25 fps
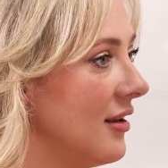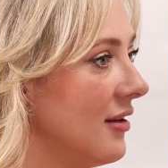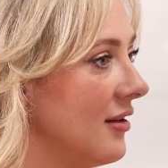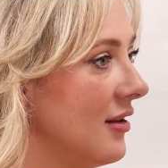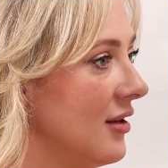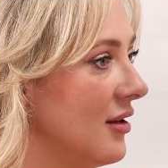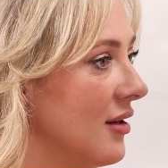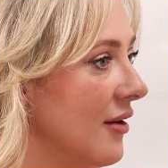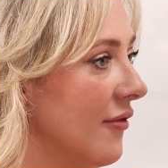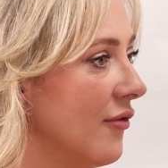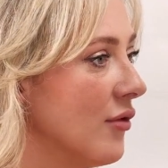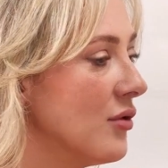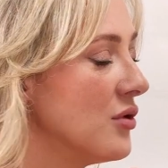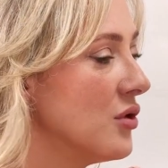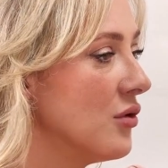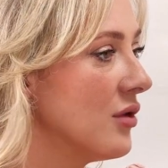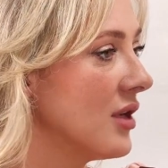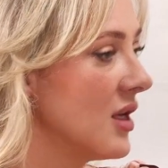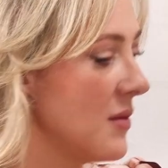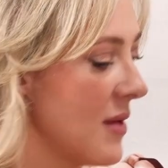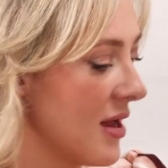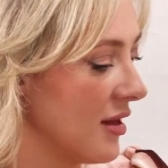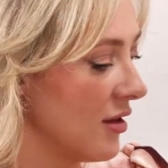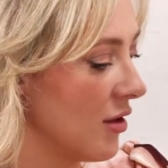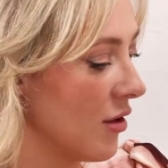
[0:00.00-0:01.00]
You know, if we were talking
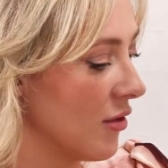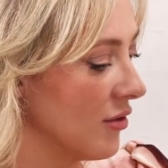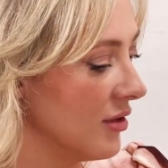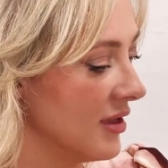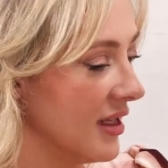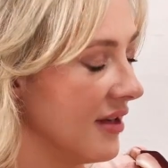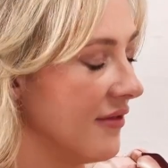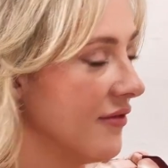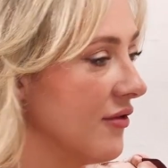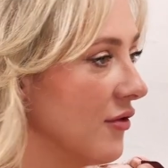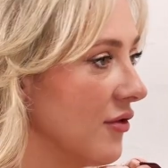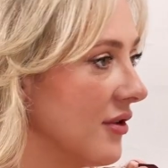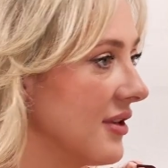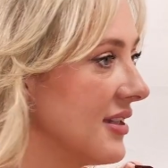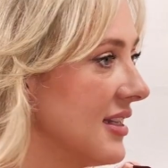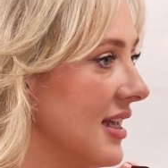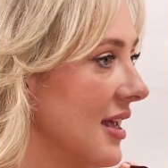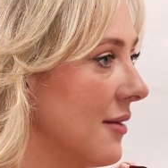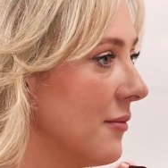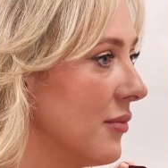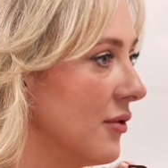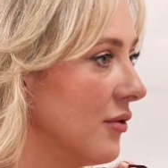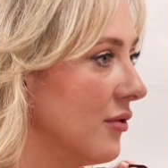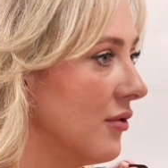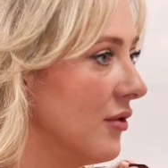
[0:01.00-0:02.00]
about laurel leaf, for
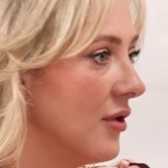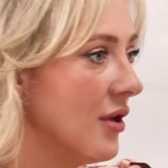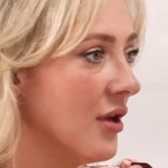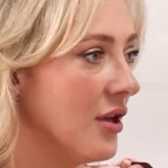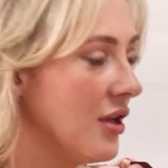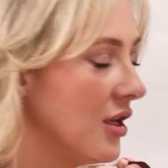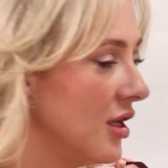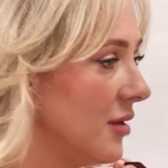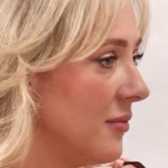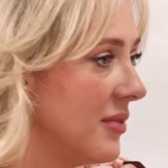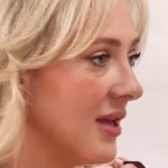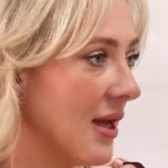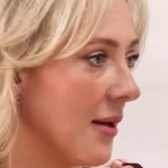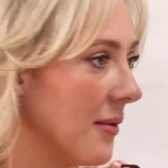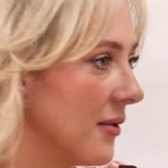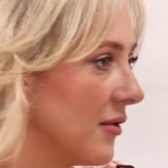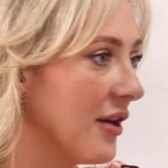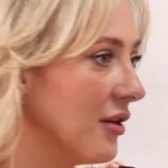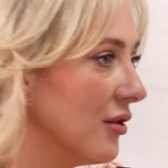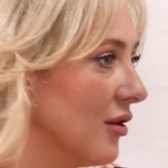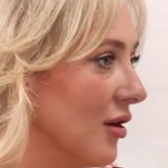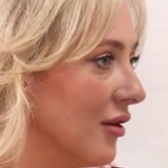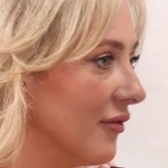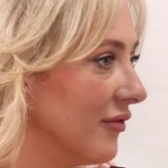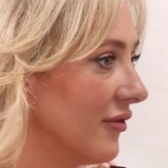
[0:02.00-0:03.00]
example, you'd be able to
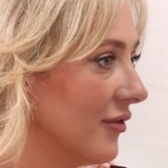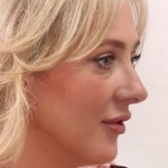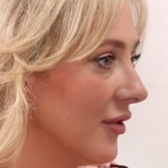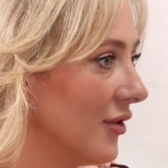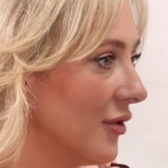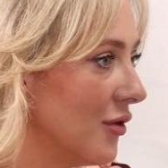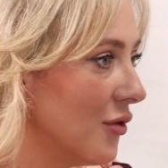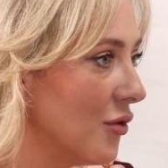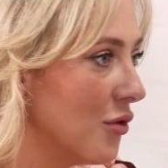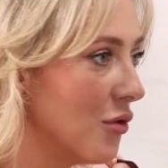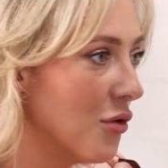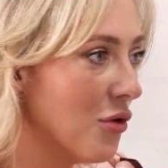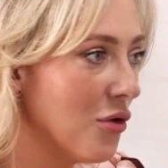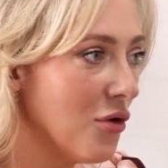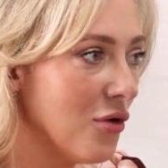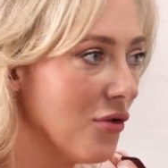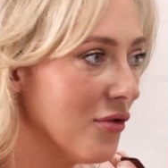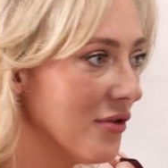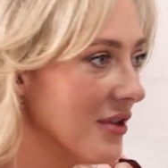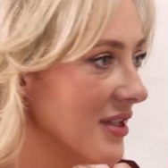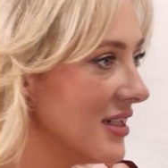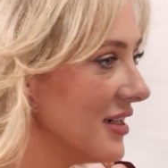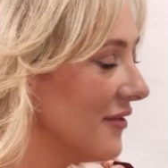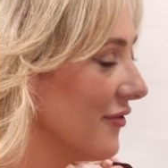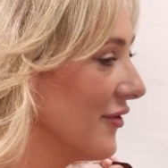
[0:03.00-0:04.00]
rattle off
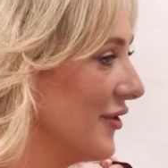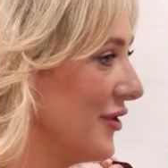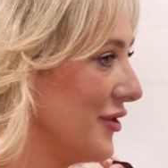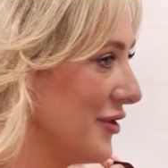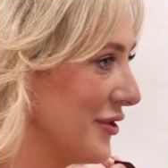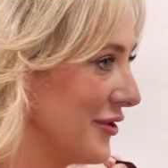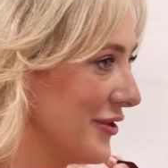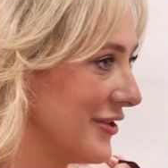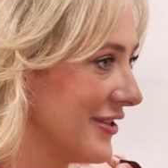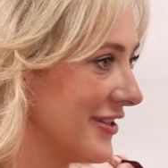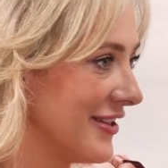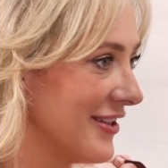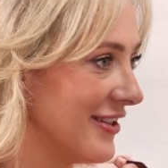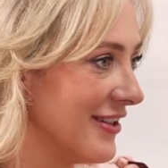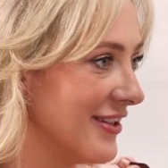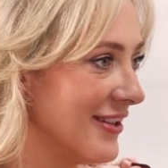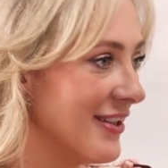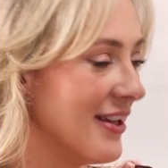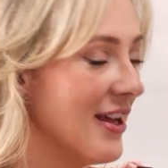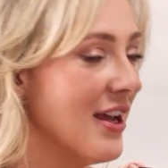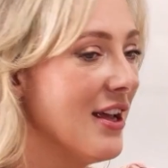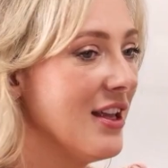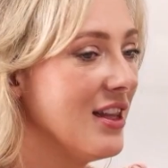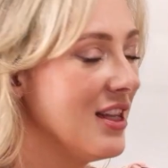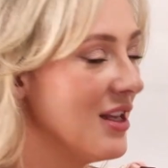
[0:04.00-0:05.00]
all the different
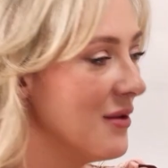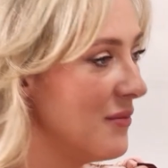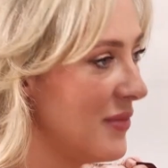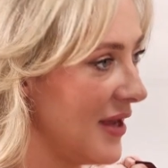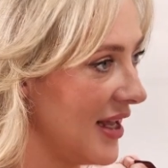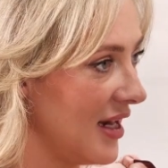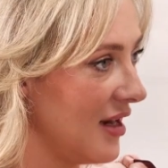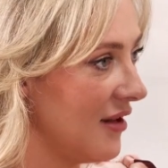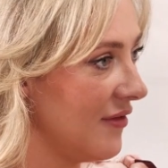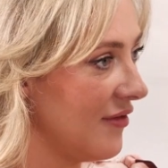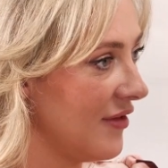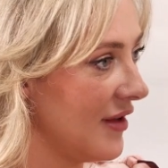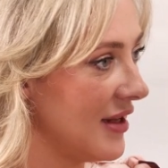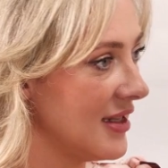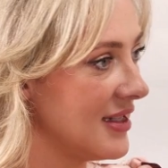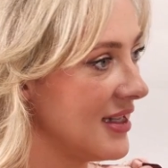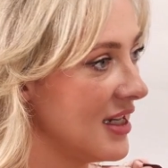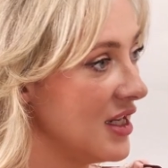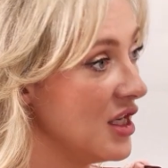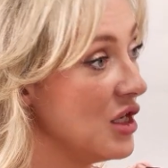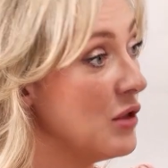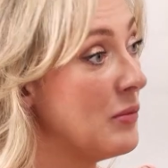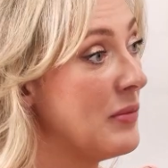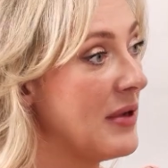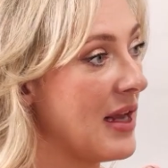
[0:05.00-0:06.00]
uses, the benefits,
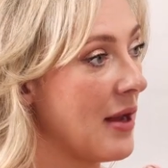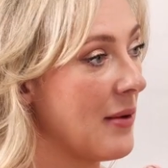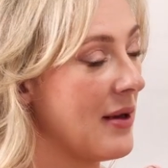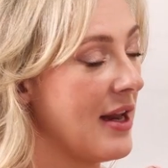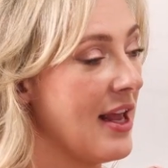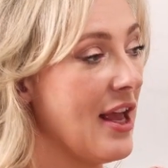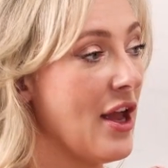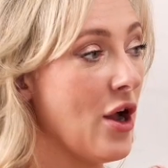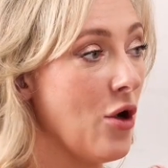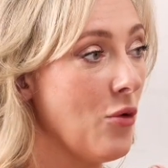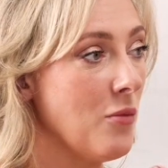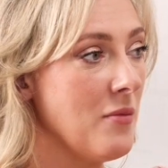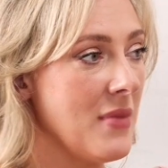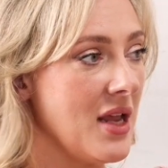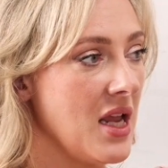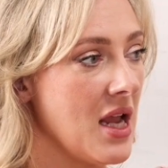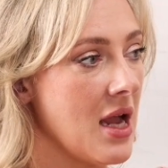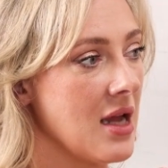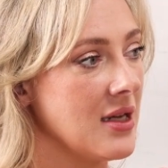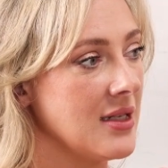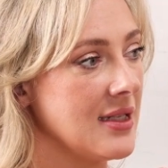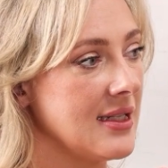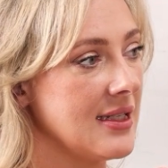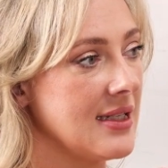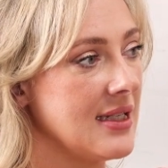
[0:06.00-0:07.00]
and you'd be able to help me
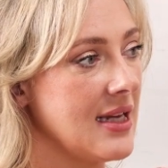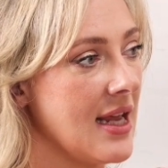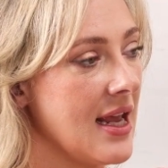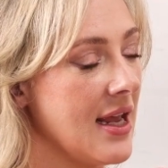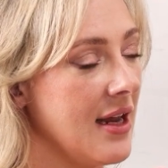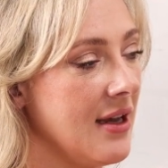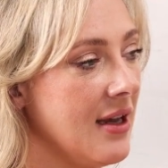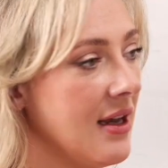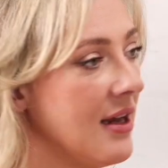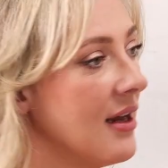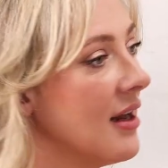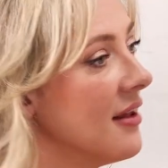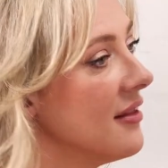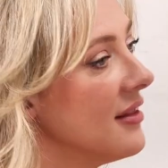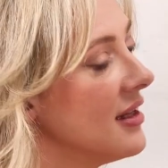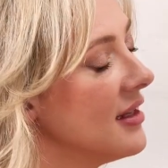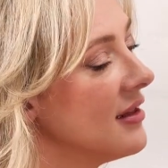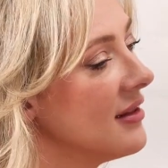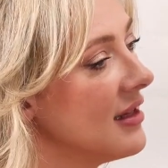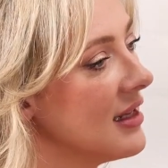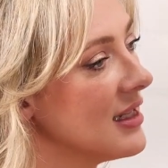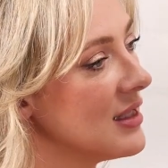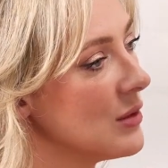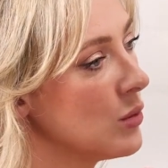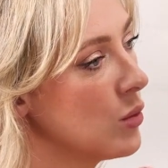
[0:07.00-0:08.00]
understand. And I
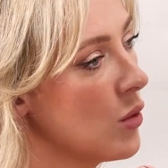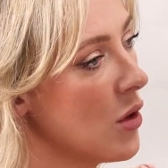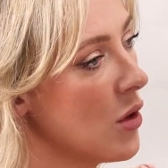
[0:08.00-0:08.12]
think that's